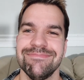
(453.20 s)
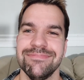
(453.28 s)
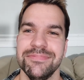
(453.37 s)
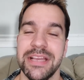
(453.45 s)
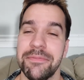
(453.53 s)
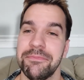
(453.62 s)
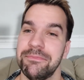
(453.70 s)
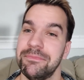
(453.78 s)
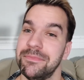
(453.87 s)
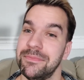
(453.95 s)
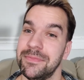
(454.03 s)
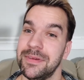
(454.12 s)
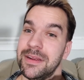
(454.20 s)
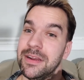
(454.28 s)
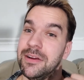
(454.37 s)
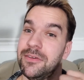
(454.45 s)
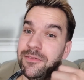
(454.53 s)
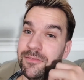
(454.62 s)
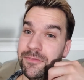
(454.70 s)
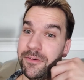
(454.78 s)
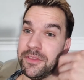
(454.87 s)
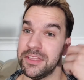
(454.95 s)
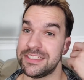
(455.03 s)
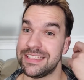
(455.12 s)
Yep. For
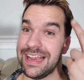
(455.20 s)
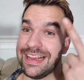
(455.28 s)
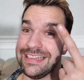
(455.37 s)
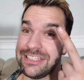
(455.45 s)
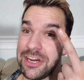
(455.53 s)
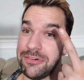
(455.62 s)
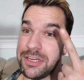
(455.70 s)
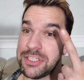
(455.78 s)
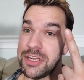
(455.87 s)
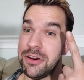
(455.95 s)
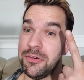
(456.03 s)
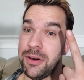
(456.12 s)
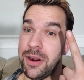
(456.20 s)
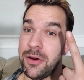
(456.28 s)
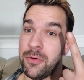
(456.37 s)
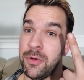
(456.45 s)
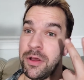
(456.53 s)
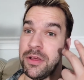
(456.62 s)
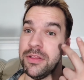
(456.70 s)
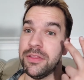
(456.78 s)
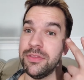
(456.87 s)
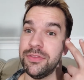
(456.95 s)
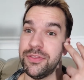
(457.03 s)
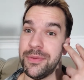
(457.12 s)
the 2nd generation in a row,
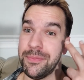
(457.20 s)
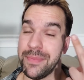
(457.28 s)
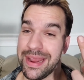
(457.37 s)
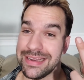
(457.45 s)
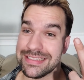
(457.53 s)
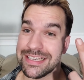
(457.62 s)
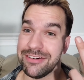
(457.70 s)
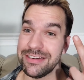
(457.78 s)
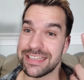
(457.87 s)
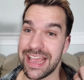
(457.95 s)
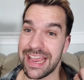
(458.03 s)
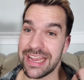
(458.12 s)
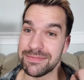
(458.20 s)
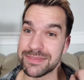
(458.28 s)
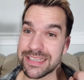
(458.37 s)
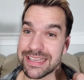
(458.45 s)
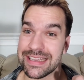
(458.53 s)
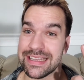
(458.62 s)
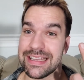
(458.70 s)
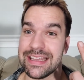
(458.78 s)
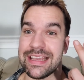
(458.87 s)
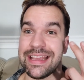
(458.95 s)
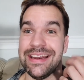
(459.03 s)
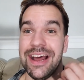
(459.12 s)
the main series games
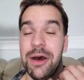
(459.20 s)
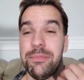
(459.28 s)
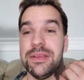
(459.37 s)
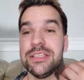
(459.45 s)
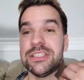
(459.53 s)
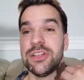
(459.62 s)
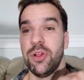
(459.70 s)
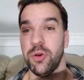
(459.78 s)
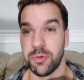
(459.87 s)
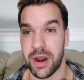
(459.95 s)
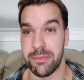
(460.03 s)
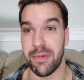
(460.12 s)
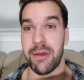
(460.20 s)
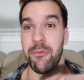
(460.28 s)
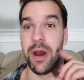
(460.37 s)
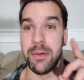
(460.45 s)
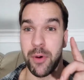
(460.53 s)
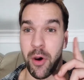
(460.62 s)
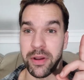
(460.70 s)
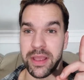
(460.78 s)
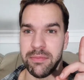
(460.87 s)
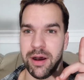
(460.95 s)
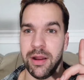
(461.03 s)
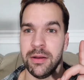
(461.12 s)
cannot be solo run by one
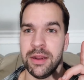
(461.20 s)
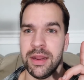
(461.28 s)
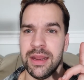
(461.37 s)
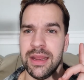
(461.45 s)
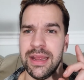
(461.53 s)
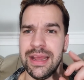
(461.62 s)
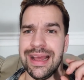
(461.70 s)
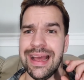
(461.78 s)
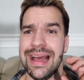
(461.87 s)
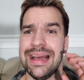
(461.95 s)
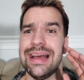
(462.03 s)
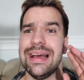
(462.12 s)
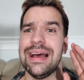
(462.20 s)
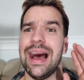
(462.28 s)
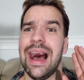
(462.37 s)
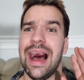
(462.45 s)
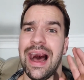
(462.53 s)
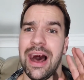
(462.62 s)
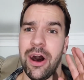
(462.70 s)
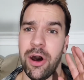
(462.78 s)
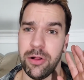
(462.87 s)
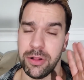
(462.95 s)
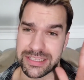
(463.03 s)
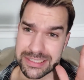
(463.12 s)
Pokemon.
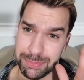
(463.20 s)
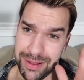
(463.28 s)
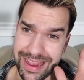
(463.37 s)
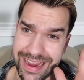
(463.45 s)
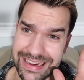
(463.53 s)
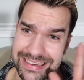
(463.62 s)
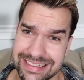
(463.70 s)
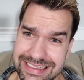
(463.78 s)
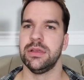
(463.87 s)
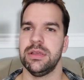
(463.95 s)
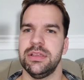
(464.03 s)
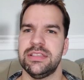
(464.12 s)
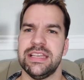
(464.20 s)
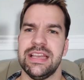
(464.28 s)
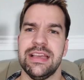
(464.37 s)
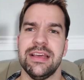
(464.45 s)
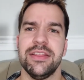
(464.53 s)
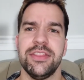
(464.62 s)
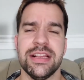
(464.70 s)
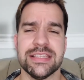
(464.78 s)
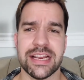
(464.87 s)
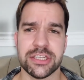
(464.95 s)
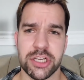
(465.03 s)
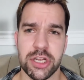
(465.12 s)
I'll explain. You see, things
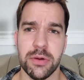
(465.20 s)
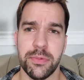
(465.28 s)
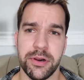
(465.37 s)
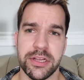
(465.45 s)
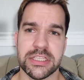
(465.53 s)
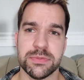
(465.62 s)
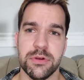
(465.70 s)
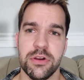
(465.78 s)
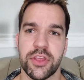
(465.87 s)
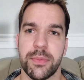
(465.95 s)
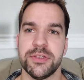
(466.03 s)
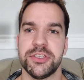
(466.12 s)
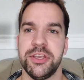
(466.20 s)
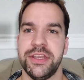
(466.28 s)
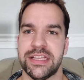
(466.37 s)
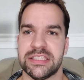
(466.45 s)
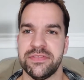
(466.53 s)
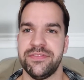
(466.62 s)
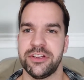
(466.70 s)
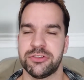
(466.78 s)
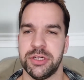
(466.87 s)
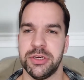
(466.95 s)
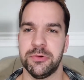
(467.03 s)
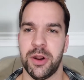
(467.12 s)
actually go pretty smooth up until you get to
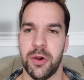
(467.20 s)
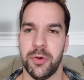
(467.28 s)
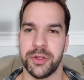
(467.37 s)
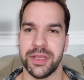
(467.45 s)
Victory Road.